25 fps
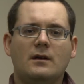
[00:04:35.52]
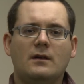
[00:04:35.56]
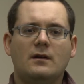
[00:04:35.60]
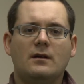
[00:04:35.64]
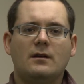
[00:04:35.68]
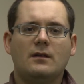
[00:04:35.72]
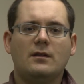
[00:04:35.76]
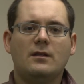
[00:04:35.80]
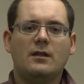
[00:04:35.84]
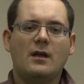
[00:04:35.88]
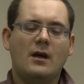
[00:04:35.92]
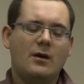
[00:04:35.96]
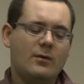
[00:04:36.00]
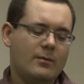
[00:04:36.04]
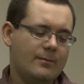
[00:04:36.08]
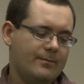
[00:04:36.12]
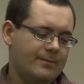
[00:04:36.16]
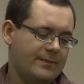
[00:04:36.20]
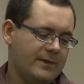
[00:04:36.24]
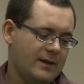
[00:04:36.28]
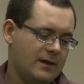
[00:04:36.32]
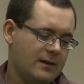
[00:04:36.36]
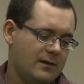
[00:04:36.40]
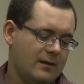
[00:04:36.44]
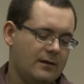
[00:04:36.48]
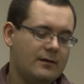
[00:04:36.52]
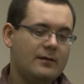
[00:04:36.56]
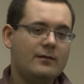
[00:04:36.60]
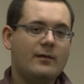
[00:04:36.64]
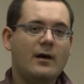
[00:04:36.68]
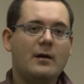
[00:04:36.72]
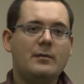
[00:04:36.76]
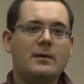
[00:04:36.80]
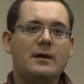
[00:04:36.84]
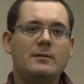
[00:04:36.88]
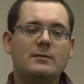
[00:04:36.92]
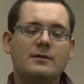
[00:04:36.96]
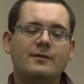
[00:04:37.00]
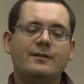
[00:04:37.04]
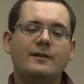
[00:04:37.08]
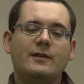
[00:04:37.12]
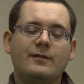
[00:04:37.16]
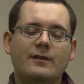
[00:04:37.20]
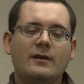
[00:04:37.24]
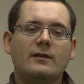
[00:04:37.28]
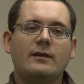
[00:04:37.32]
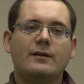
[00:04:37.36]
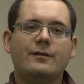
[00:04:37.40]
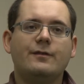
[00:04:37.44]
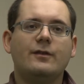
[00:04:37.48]
So, and that made me feel
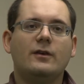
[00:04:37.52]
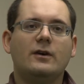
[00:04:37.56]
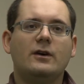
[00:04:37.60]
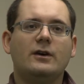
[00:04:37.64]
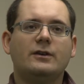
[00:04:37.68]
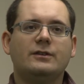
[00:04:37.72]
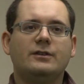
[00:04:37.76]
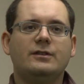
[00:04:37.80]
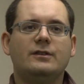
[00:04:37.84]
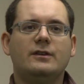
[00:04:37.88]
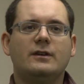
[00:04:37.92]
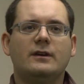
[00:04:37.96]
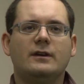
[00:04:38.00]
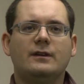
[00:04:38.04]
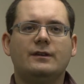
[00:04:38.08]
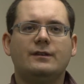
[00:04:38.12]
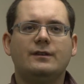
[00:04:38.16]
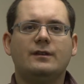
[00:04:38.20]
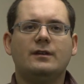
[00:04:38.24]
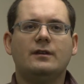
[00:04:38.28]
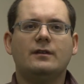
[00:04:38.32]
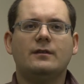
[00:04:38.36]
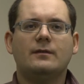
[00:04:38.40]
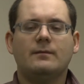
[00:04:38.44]
very fortunate.